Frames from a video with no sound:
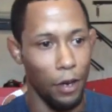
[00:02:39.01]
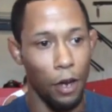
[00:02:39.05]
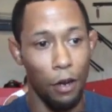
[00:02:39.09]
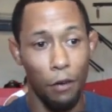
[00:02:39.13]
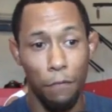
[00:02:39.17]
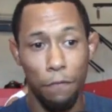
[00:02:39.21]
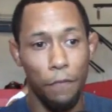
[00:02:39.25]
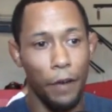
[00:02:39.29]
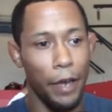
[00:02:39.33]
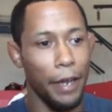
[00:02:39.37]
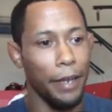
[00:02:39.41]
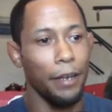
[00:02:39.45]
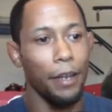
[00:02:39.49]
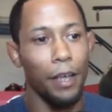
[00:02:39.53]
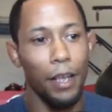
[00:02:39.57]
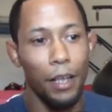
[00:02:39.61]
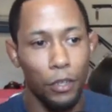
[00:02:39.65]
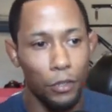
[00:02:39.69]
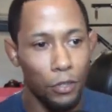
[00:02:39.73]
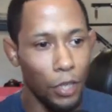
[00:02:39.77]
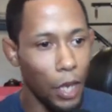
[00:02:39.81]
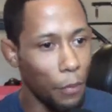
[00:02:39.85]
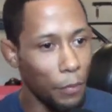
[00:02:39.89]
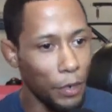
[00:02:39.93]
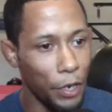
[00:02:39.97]
I'll fight
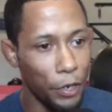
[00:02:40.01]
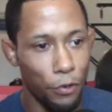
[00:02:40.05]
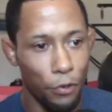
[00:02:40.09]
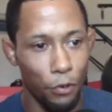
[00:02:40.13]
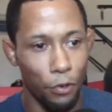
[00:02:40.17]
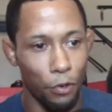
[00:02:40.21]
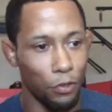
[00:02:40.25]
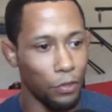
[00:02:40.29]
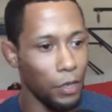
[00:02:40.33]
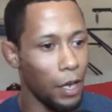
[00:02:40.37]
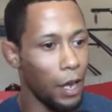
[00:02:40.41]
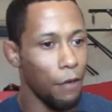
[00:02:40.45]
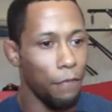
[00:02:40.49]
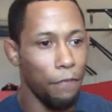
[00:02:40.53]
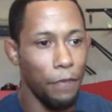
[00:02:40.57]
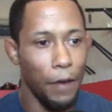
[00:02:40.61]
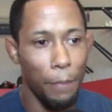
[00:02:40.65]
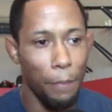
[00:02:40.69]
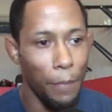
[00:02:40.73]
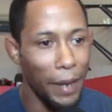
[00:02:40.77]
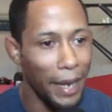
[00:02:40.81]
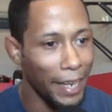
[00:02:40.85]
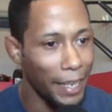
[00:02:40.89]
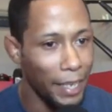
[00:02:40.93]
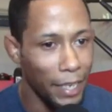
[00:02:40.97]
Dominic Cruz. I'll
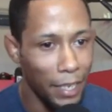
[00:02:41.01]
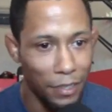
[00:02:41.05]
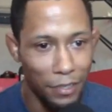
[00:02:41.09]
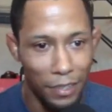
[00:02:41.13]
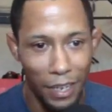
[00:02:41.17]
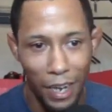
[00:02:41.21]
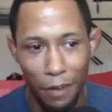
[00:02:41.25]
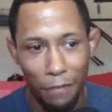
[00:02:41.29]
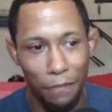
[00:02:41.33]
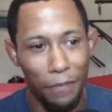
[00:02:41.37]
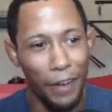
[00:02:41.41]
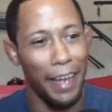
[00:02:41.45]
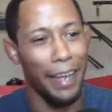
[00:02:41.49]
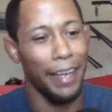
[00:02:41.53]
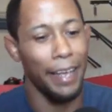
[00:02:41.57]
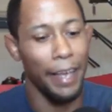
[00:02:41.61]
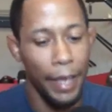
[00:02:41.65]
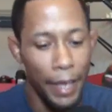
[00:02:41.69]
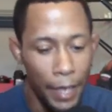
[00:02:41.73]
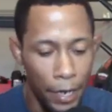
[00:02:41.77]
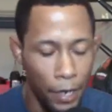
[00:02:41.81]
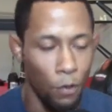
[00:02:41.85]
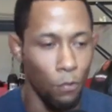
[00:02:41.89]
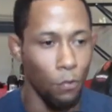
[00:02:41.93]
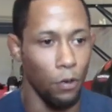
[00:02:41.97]
fight Mike Easton. I'll fight
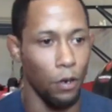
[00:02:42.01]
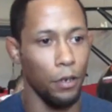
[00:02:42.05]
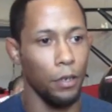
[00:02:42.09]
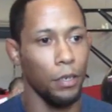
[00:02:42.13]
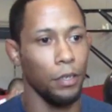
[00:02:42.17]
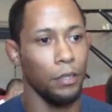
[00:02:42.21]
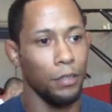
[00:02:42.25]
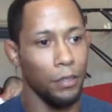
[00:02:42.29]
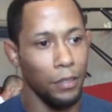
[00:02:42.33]
anyone.